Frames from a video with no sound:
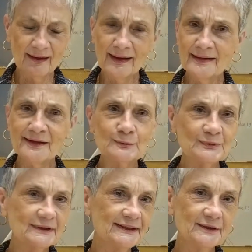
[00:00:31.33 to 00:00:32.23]
I'd
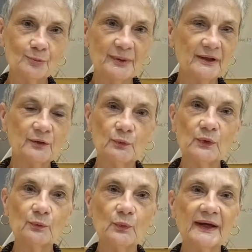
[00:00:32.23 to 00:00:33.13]
helped a little bit
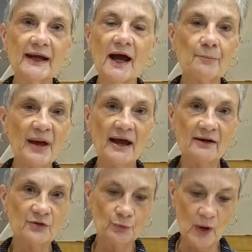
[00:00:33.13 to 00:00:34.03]
when we got
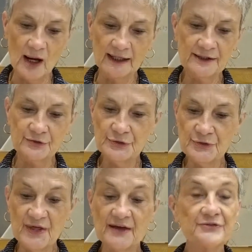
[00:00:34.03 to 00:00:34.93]
back to Raleigh in
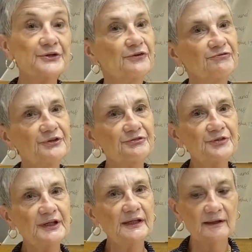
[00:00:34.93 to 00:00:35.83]

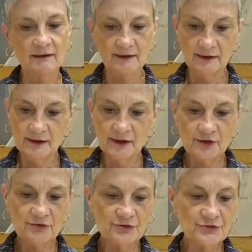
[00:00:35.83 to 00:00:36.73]
2015,
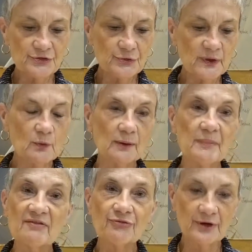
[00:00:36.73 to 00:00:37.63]
just doing what
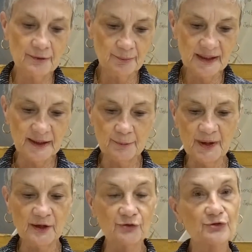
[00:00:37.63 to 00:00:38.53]
my friend Mickey
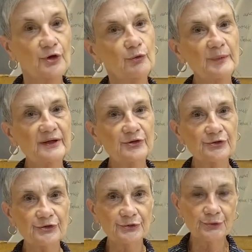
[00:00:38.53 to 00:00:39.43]
Page told me to
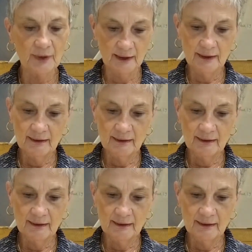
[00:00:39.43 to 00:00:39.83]
do.